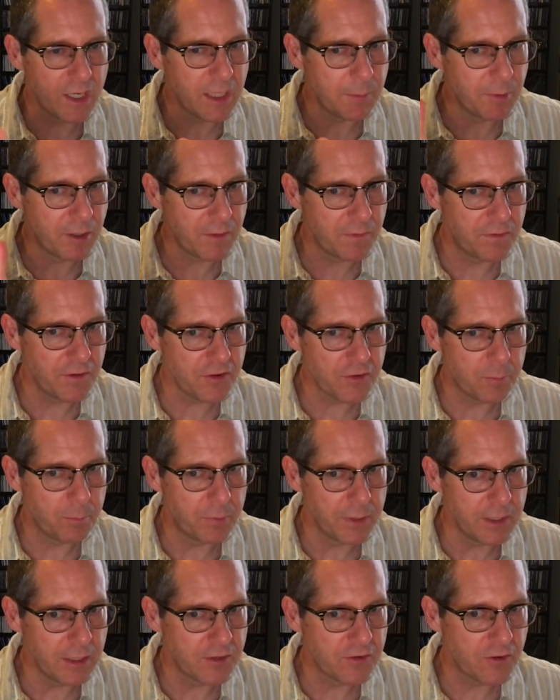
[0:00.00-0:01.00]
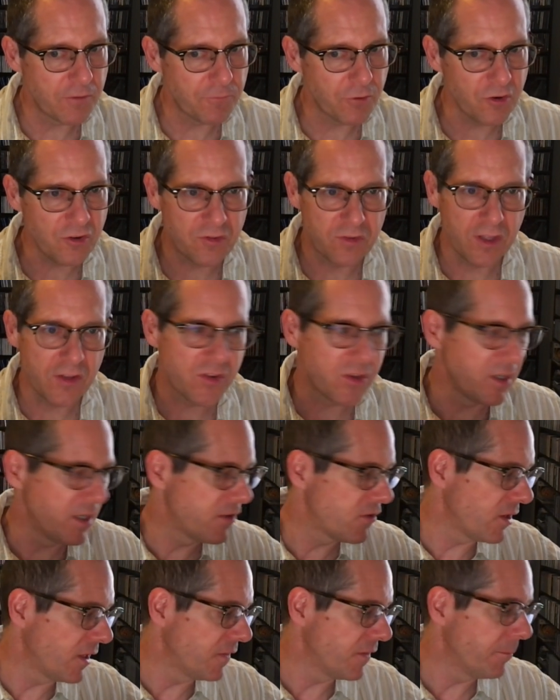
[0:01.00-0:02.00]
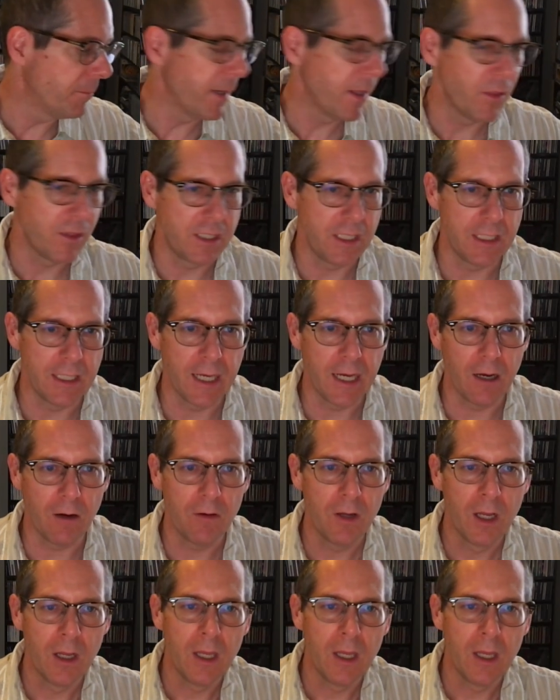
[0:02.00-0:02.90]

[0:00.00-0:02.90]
but it's the first dissonance in the melody now.